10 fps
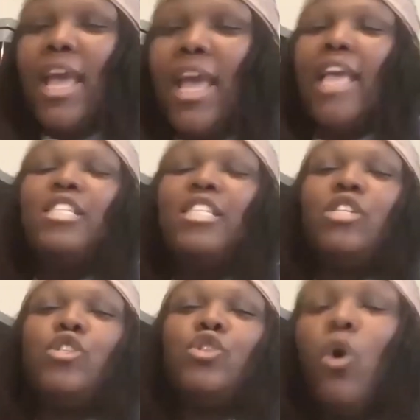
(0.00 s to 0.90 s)
And she
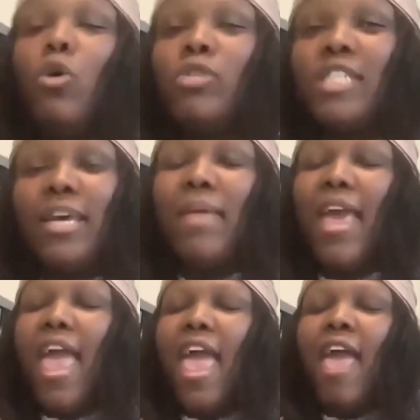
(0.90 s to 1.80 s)
told him
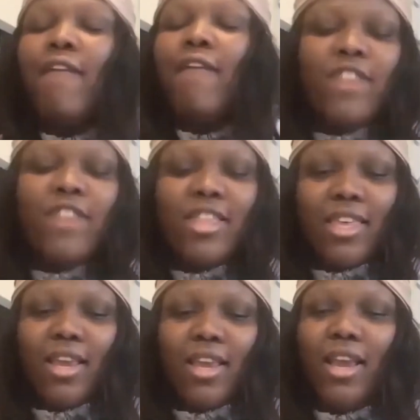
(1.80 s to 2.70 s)

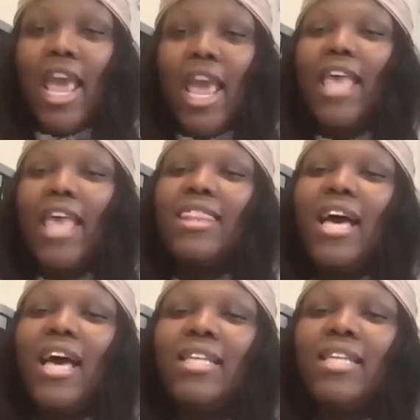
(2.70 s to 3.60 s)
everything
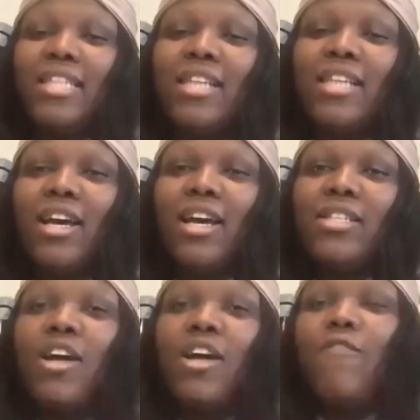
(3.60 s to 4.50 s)
that she had heard
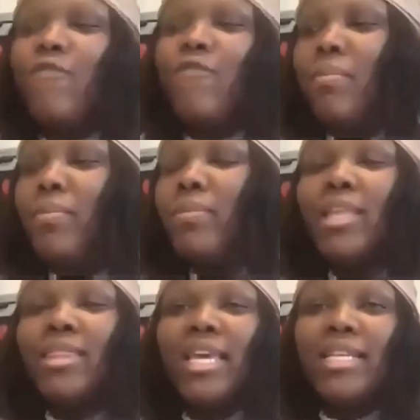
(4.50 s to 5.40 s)
from
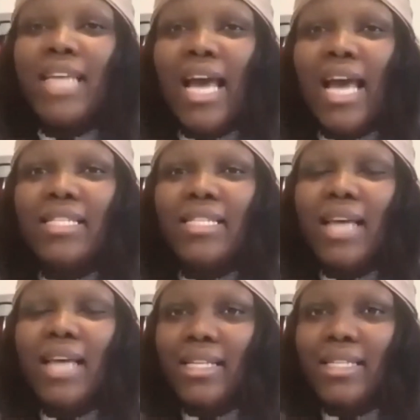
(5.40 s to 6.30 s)
their dad,
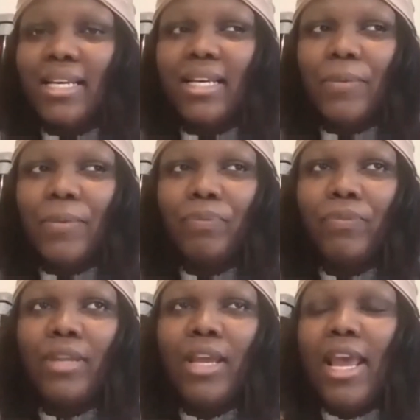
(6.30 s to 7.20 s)
Isaac.
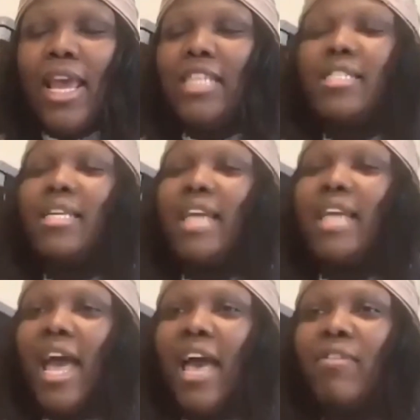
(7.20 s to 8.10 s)
And she said, "I
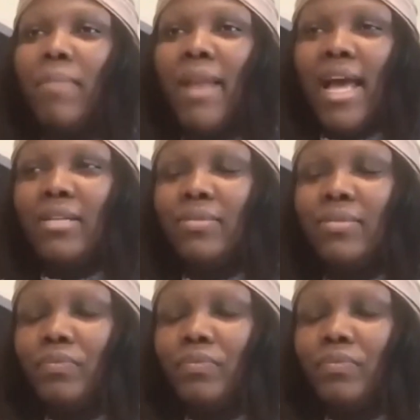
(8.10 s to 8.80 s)
have a plan.